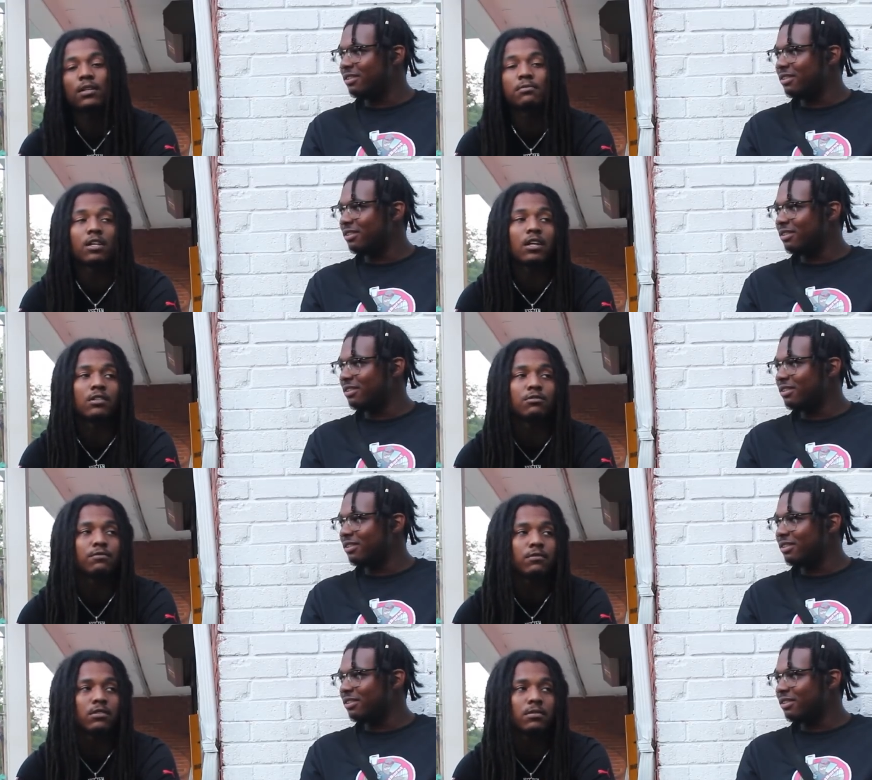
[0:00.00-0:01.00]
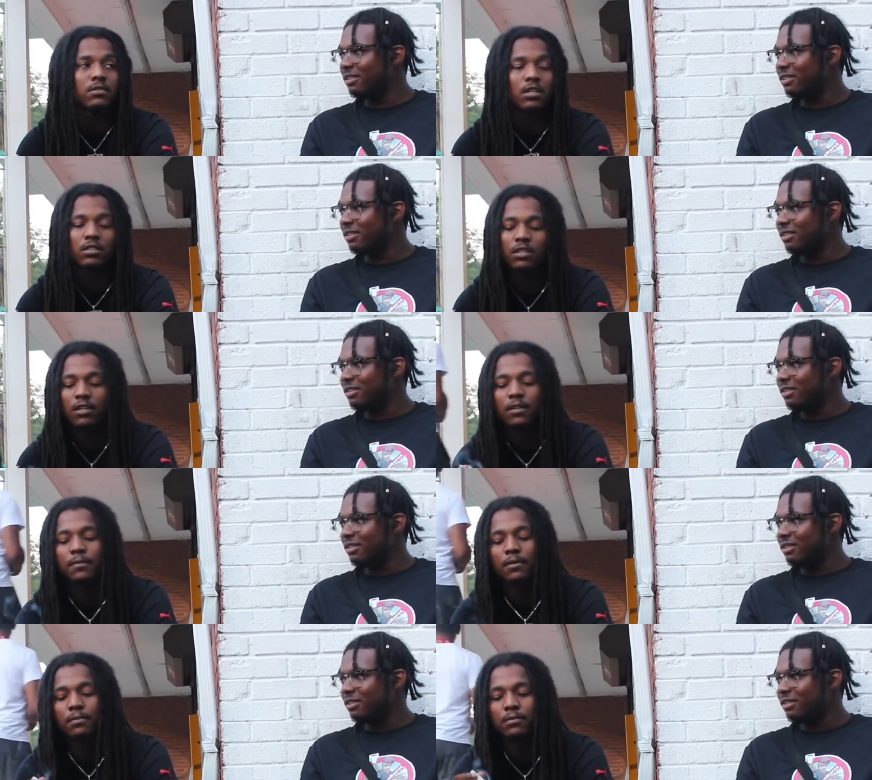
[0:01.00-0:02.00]
Speaker 1: what I'm trying to do for real. I'm trying to take care of
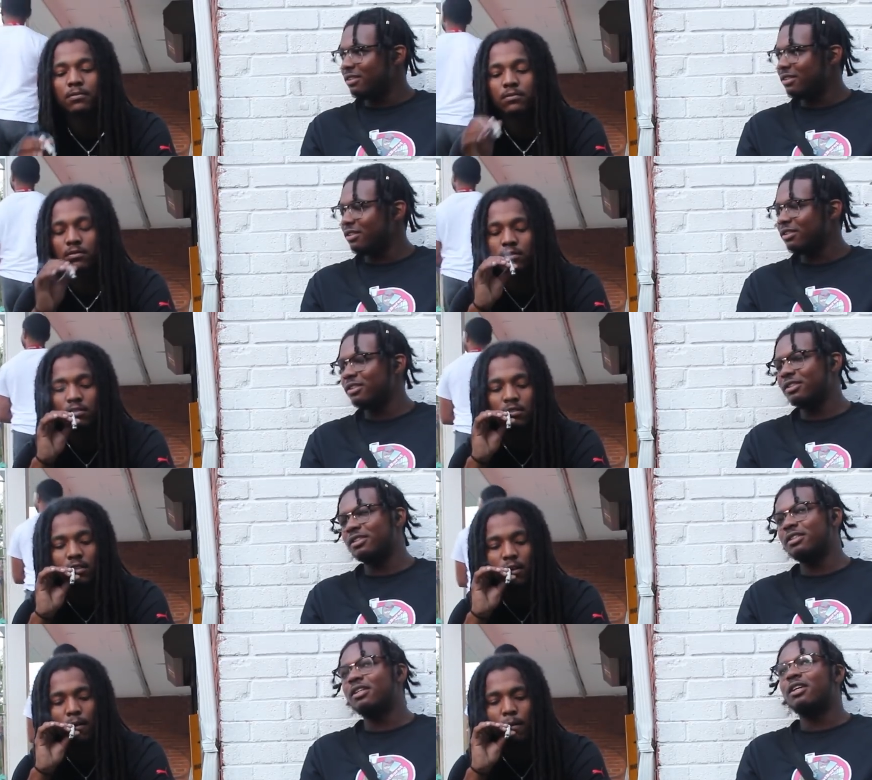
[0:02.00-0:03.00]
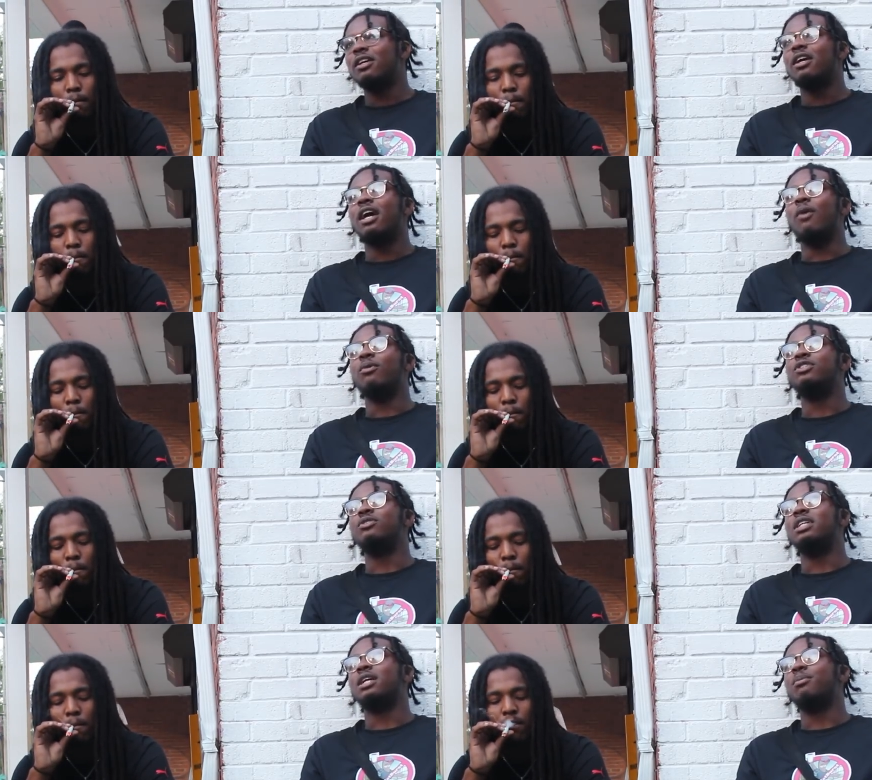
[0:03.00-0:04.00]
my people.
Speaker 2: And what you
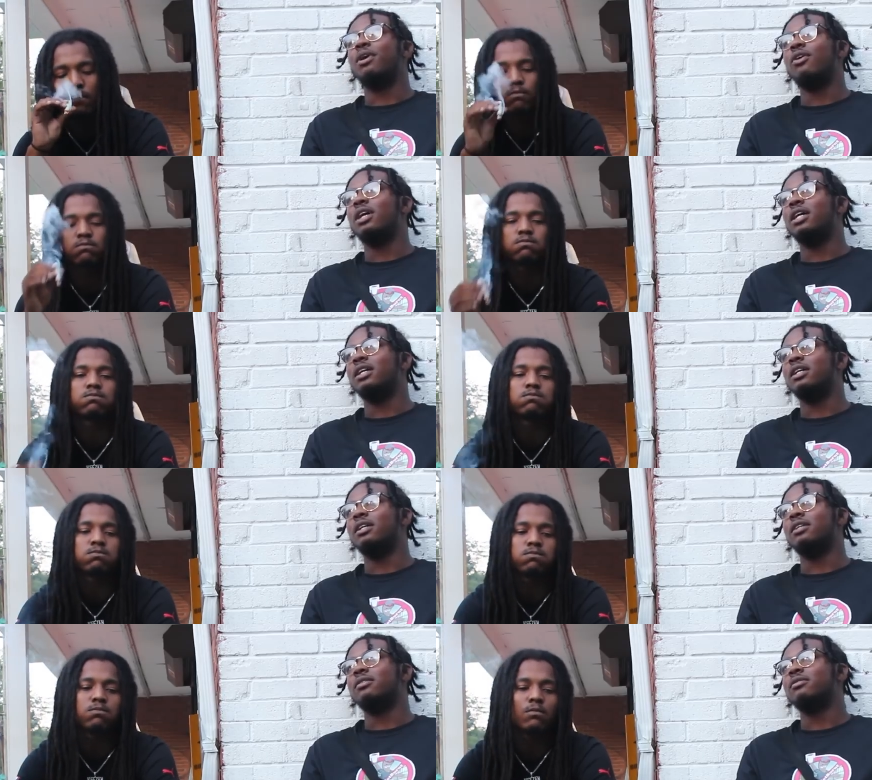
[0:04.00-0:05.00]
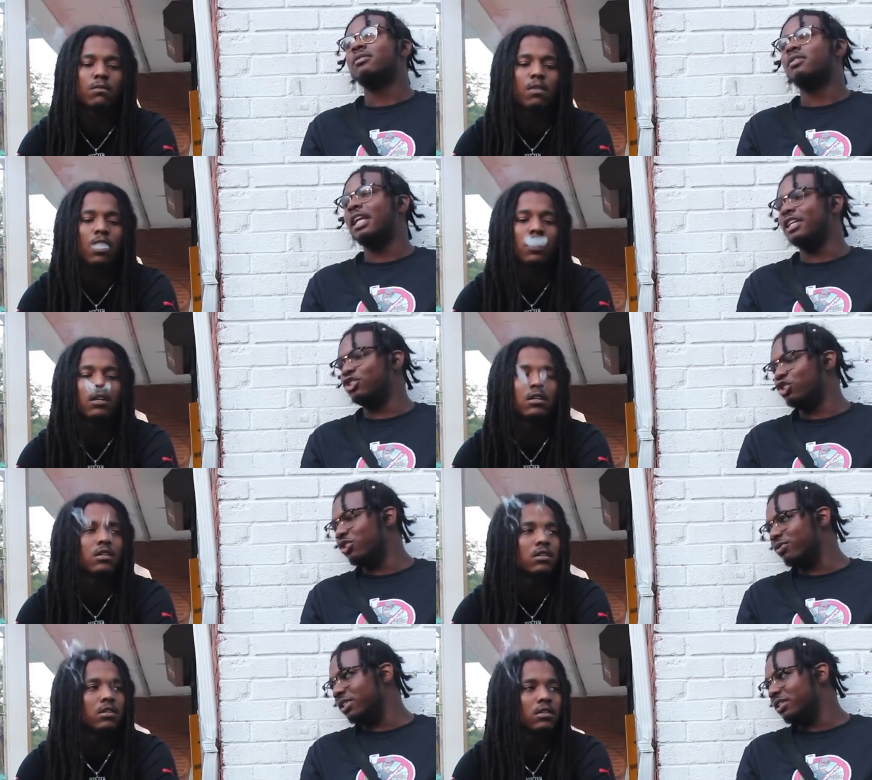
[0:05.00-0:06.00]
think about uh like
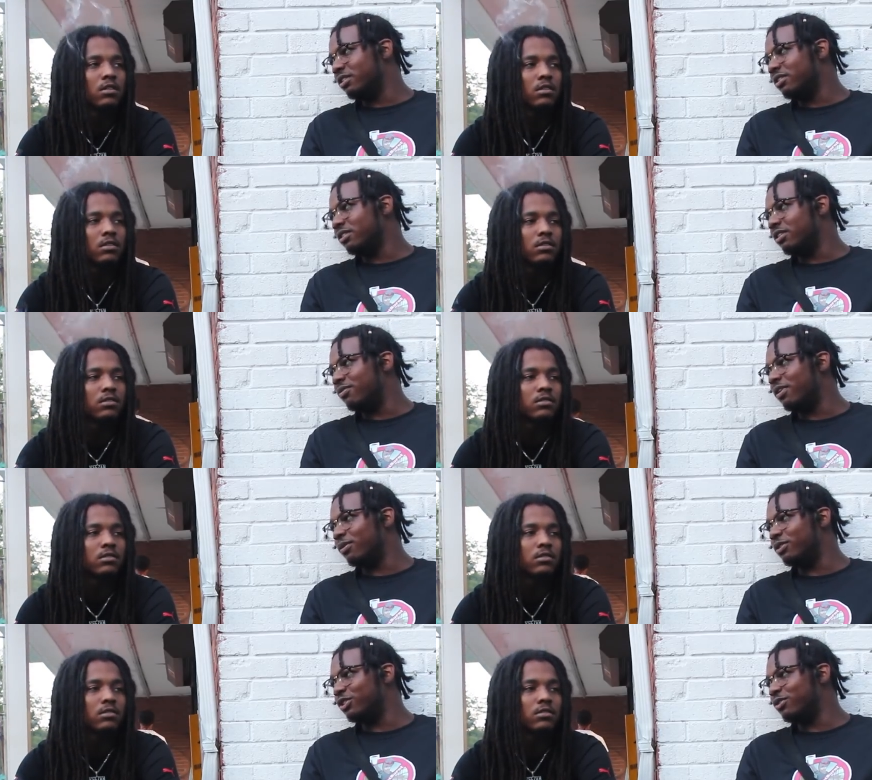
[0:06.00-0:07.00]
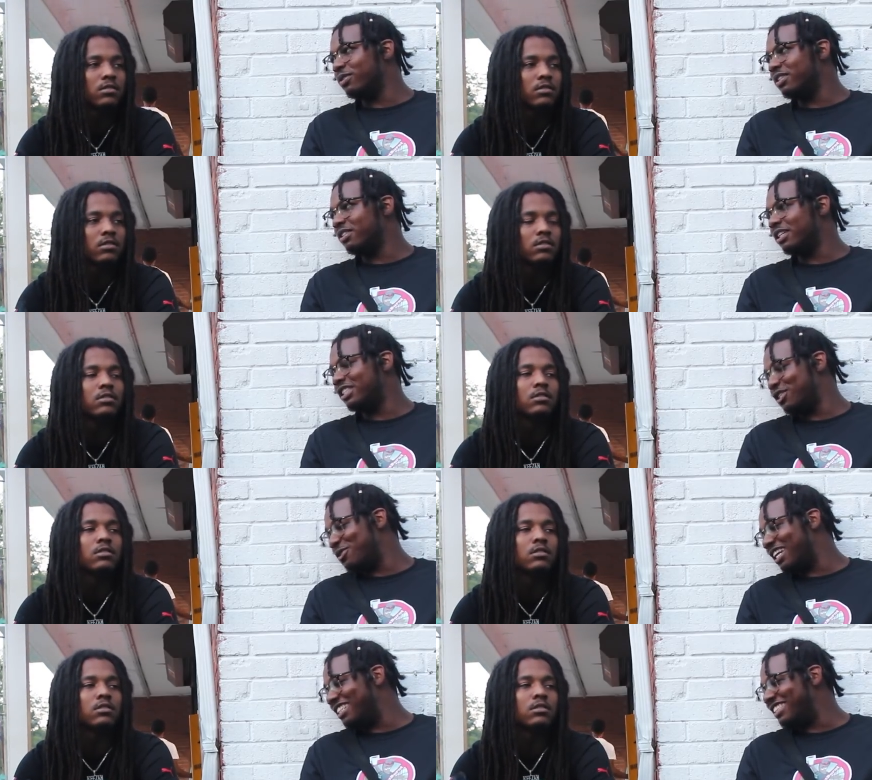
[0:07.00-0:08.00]
jewelry? You fuck with jewelry? I see you
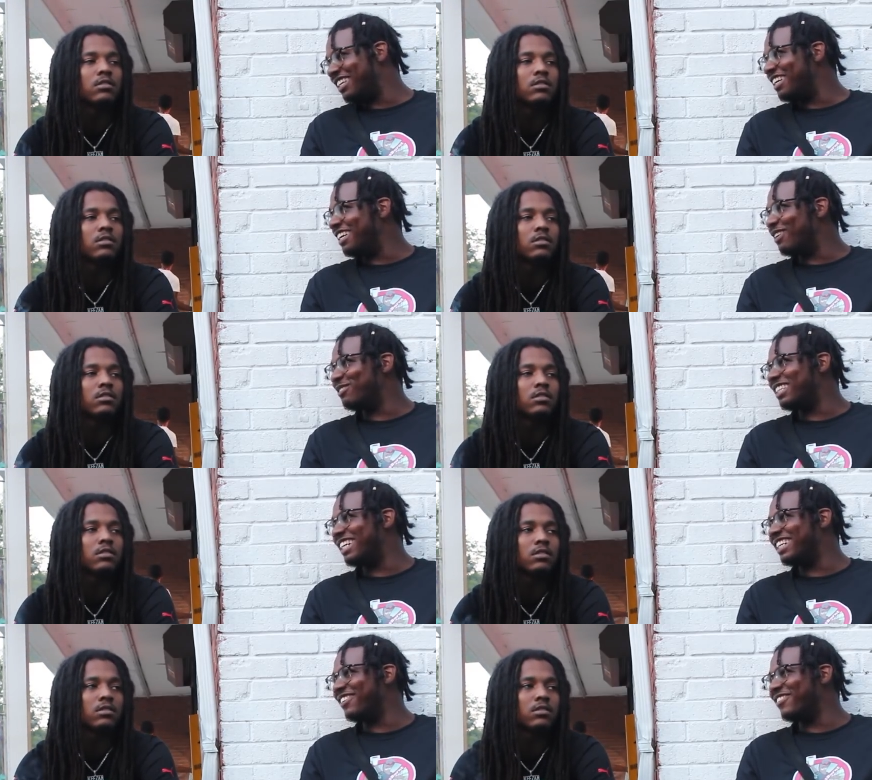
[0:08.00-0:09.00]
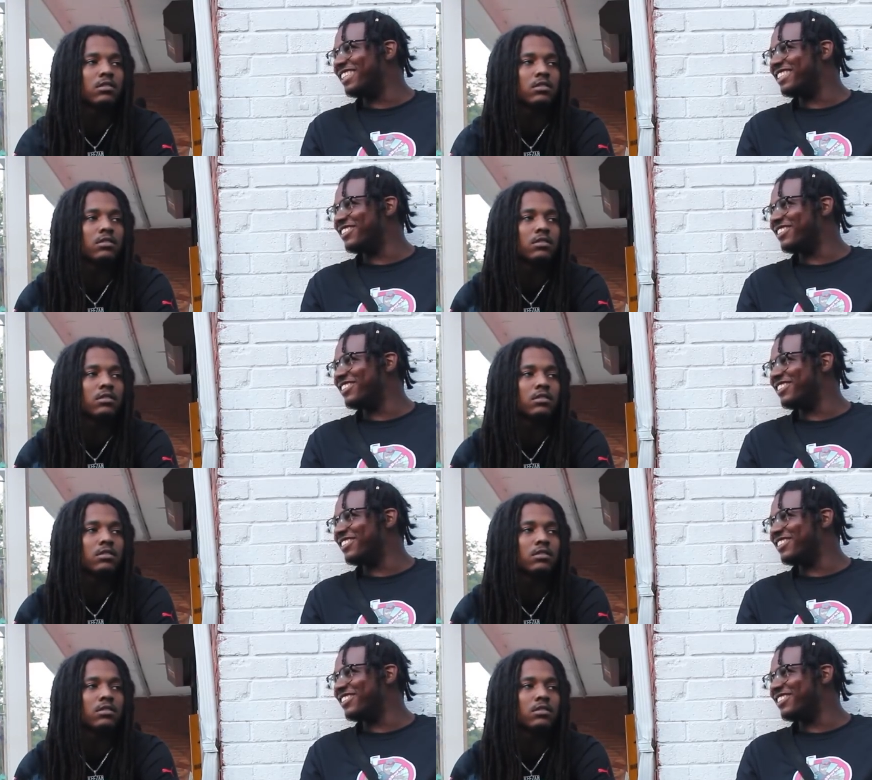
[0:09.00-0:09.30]
got the chain. I'm trying to get one